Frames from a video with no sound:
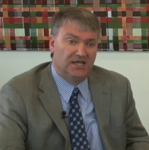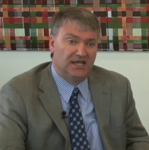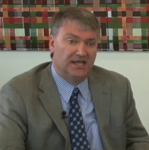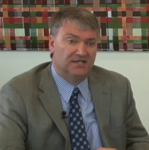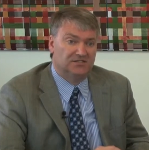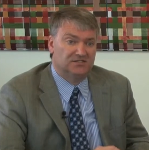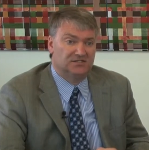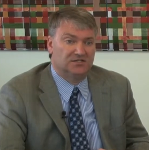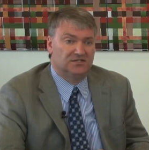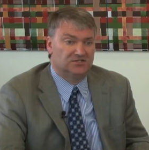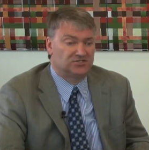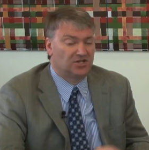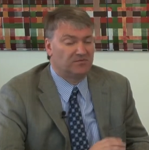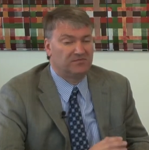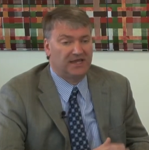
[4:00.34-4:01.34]
And
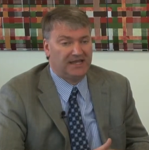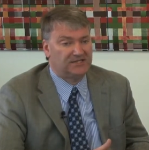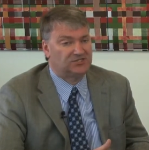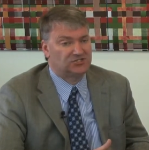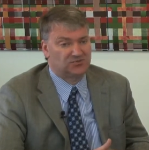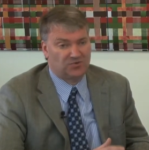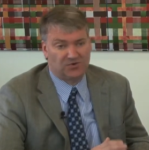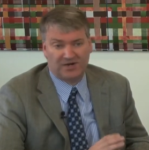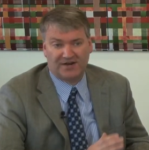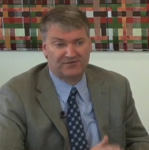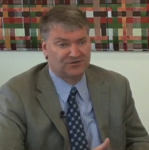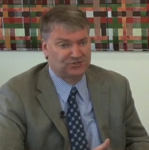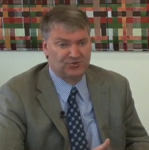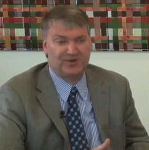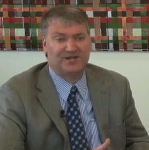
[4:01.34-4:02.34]
some agents won't
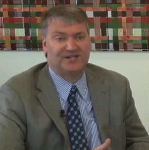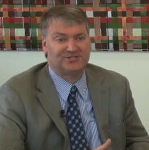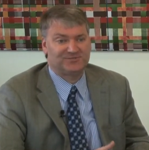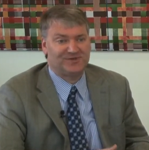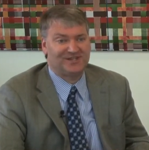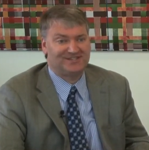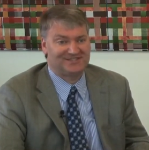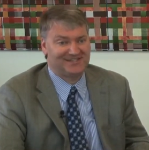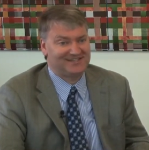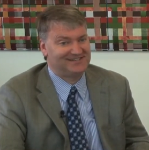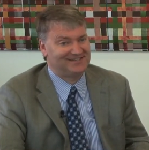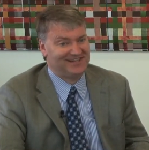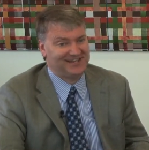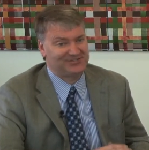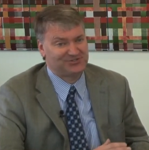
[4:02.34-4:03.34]
ever join us because
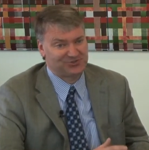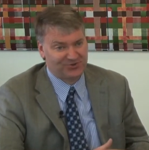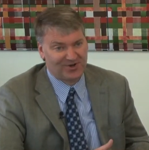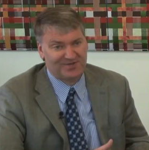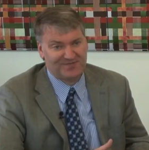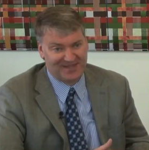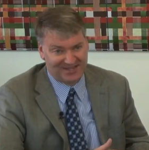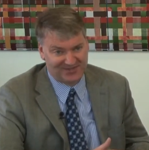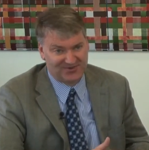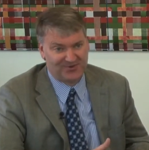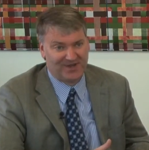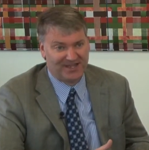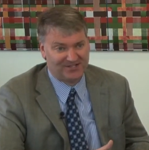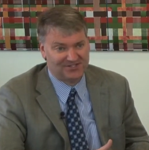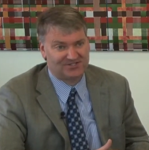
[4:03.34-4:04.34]
they enjoy being
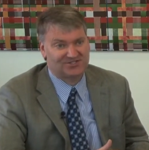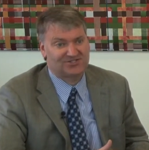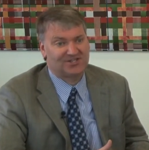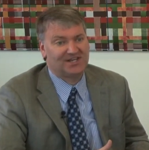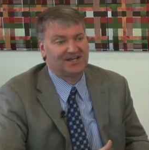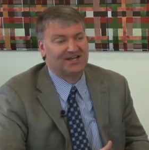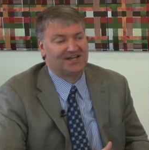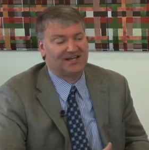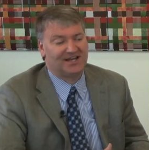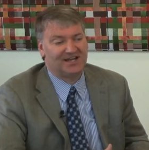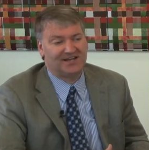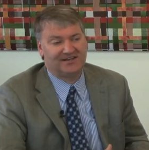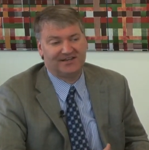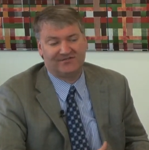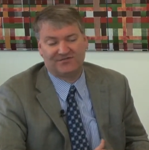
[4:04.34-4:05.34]
dual agents.
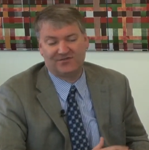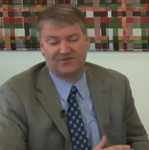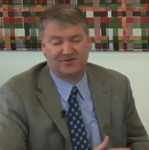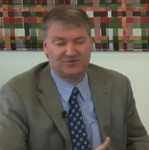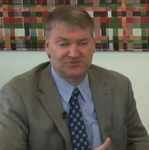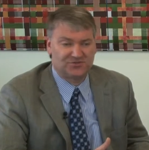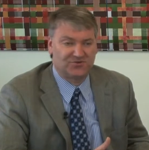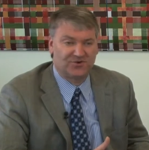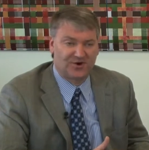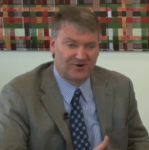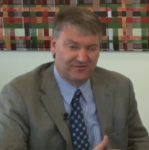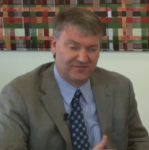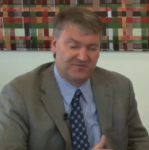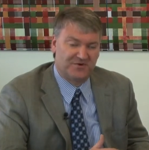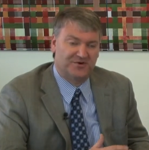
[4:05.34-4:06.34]
And for those who
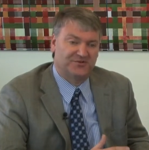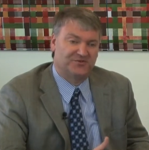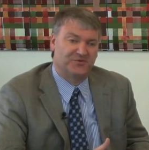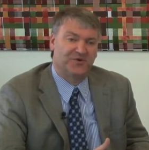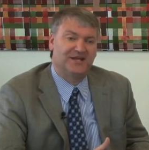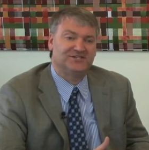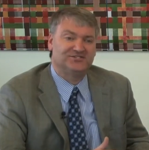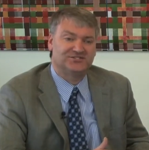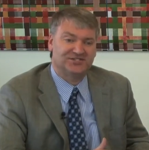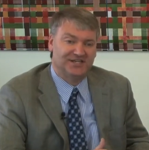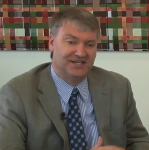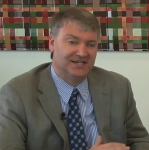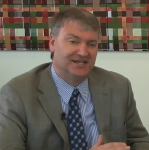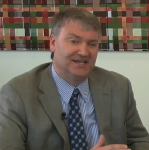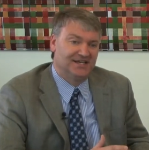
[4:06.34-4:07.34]
aren't familiar with dual
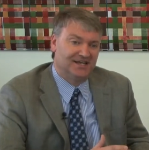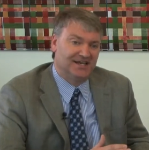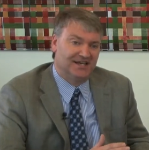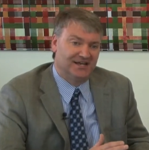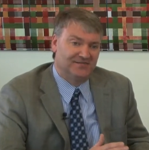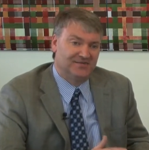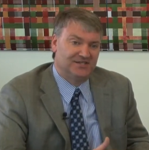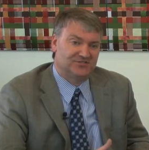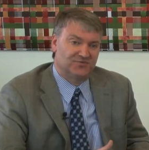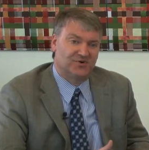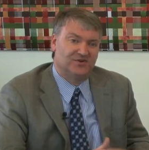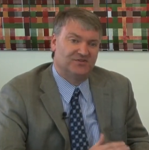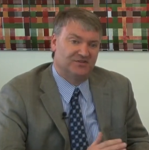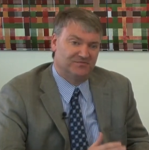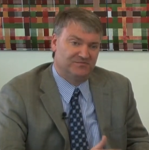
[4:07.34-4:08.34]
agency, it's
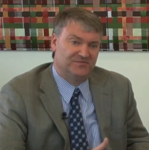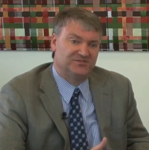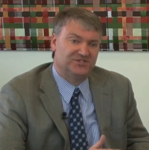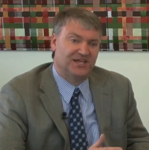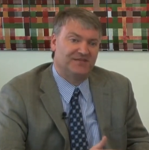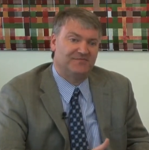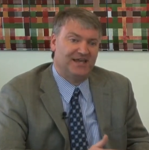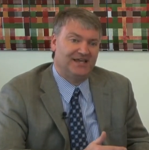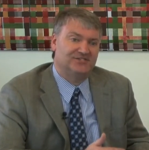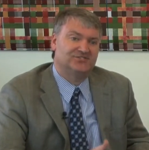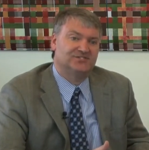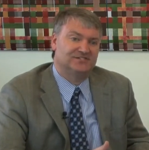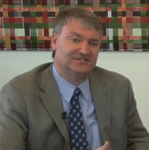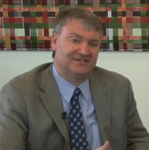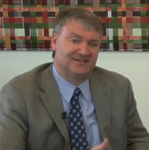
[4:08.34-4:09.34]
where the same
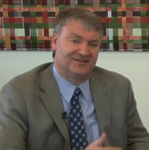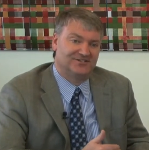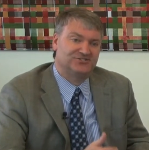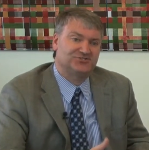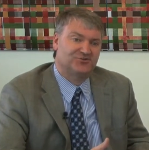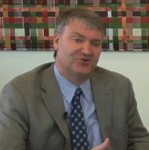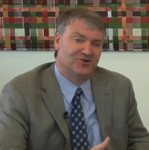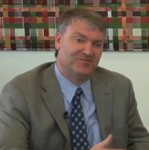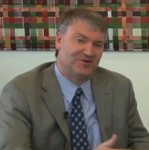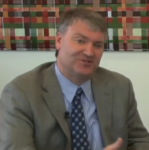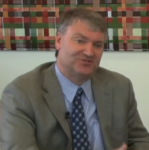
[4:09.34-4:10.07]
agent that lists your home